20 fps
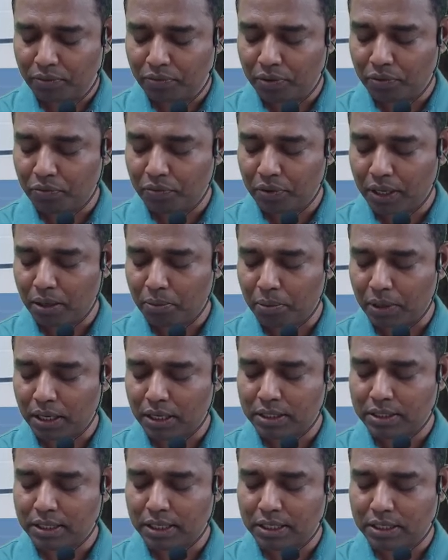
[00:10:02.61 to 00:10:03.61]
50
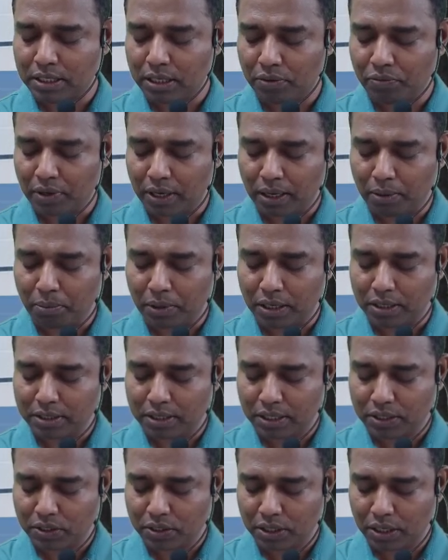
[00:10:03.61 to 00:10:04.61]
plus 65 plus
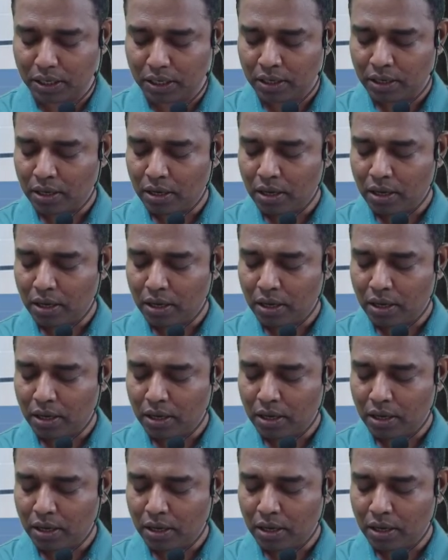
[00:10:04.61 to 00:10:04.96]
60,